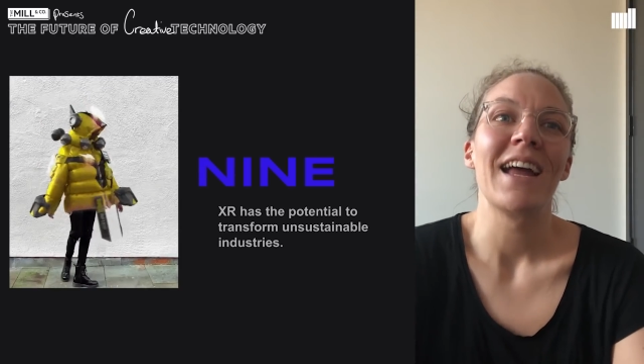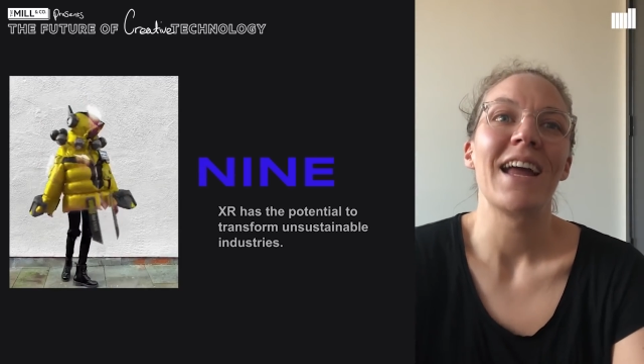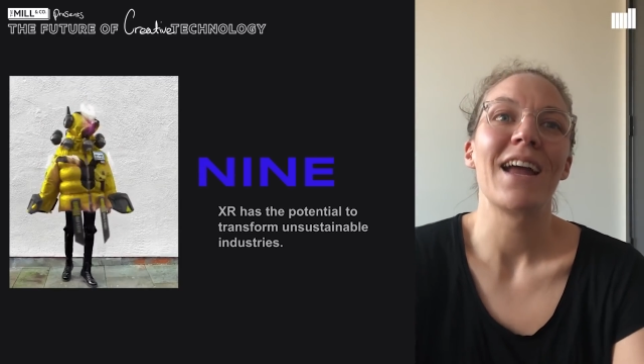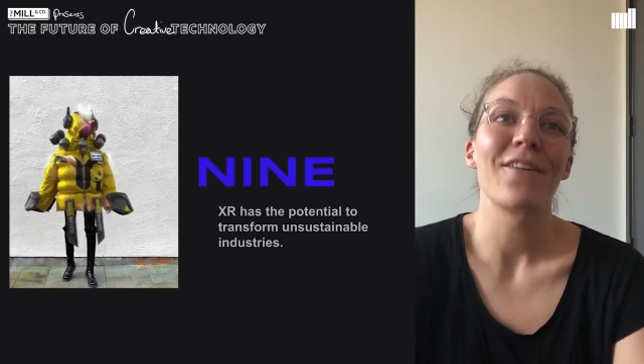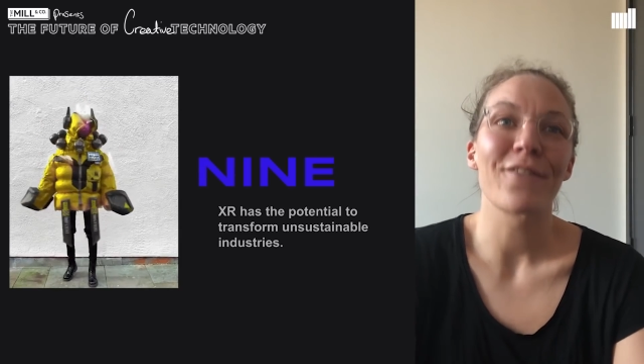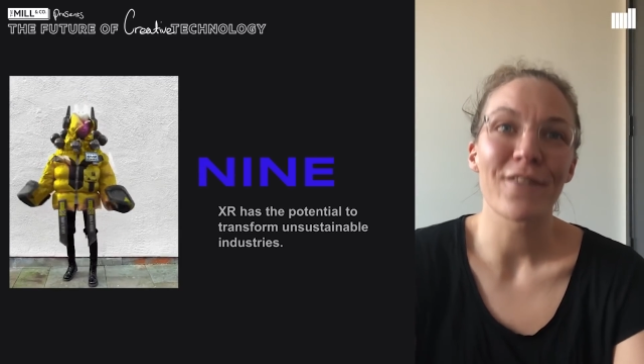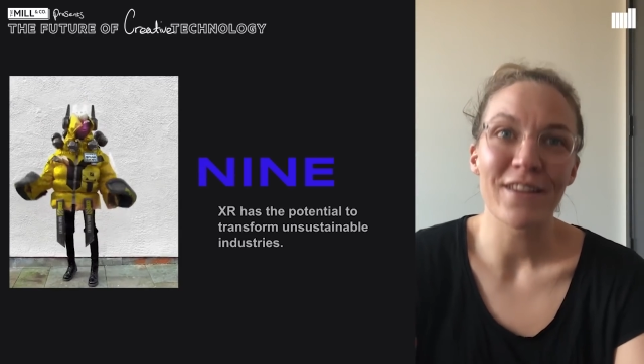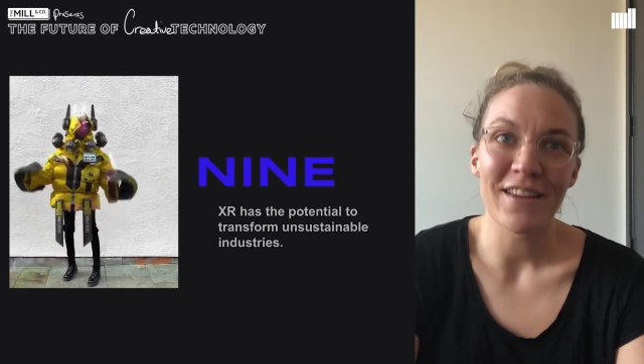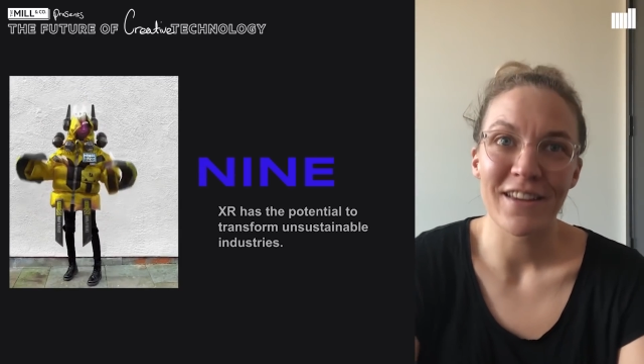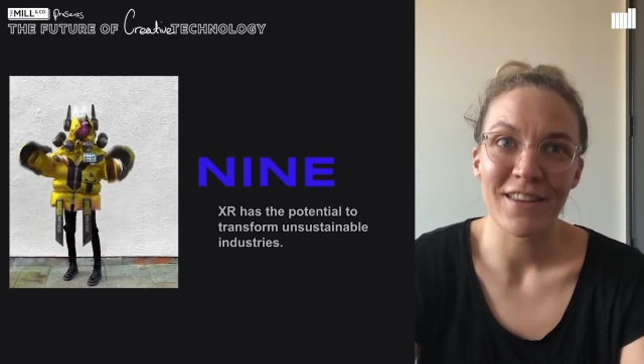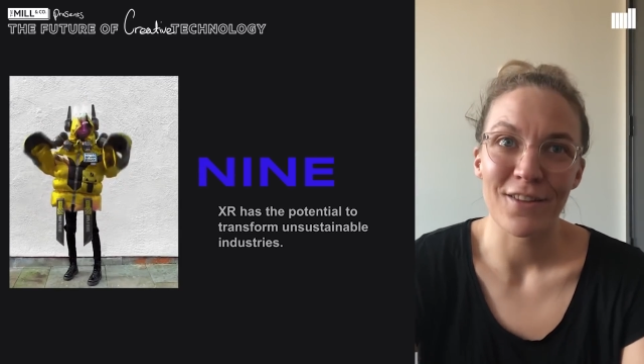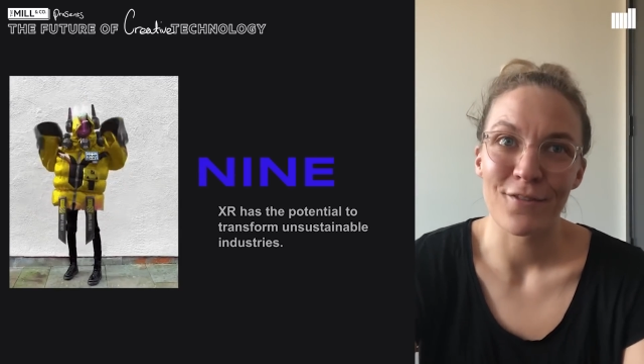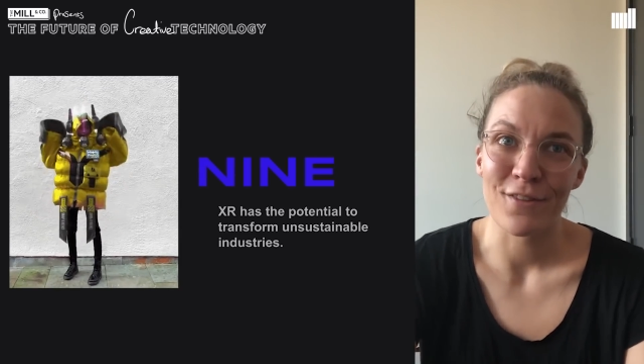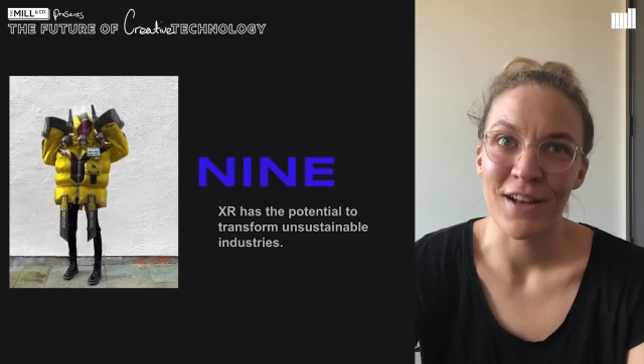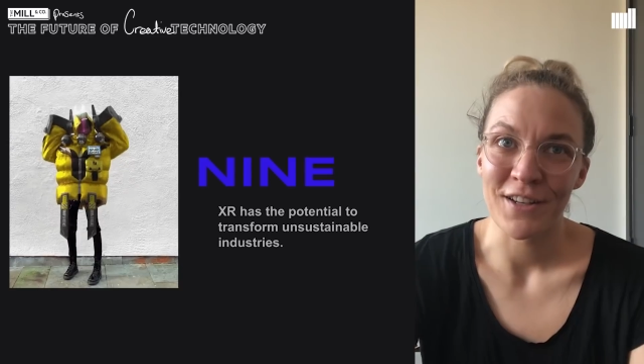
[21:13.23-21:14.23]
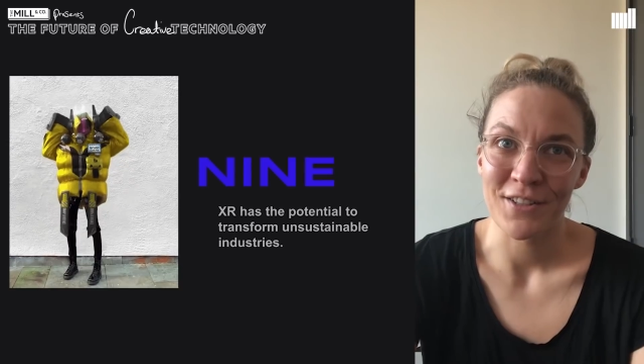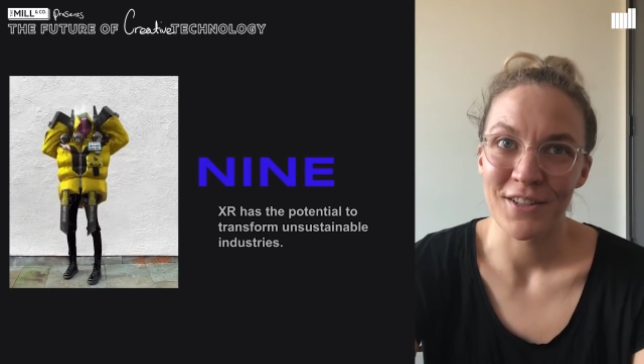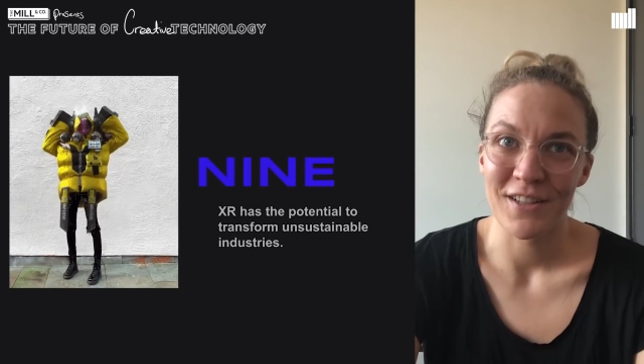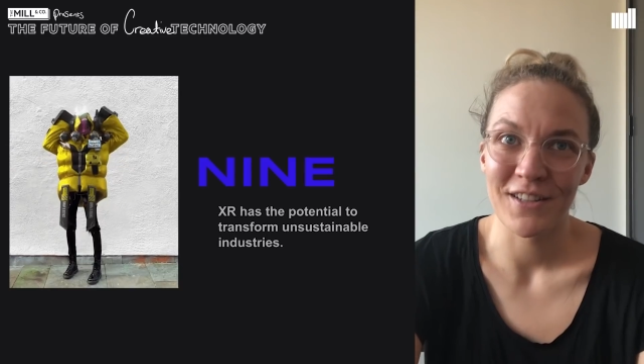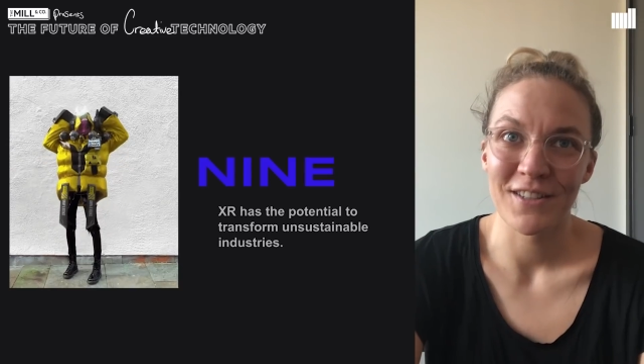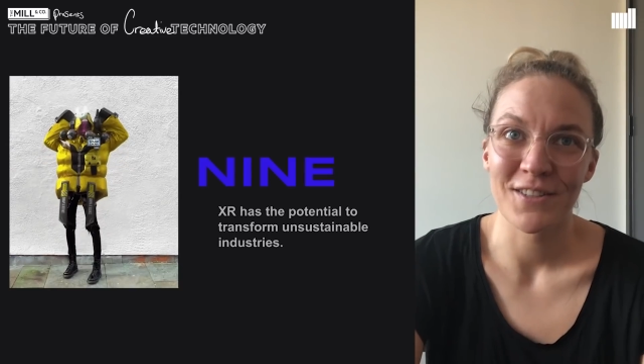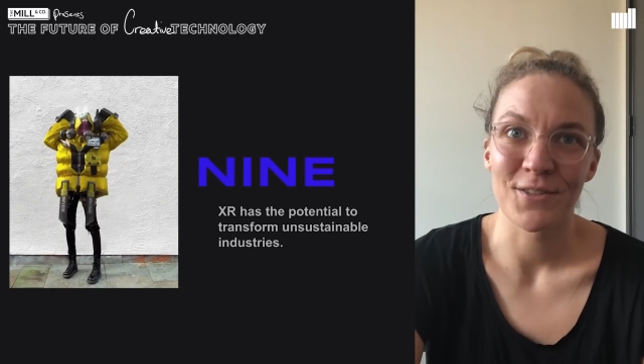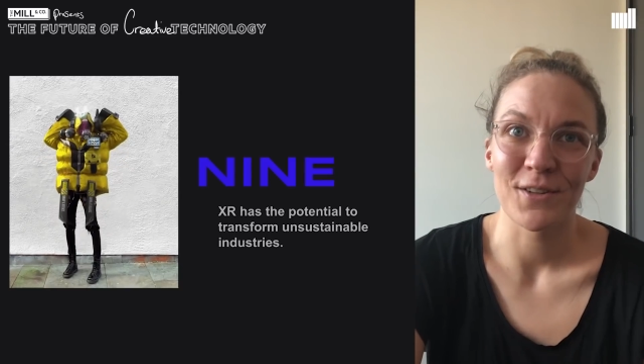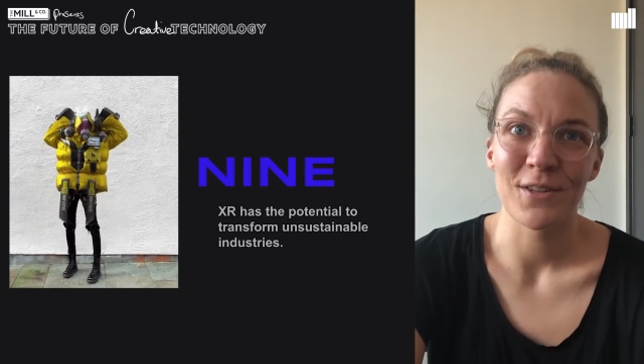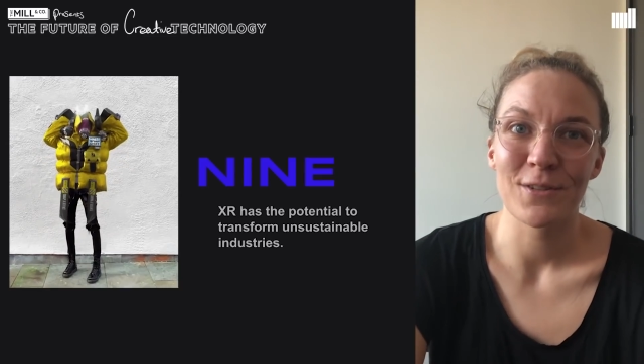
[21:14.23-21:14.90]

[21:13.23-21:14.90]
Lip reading: Every year, the fashion industry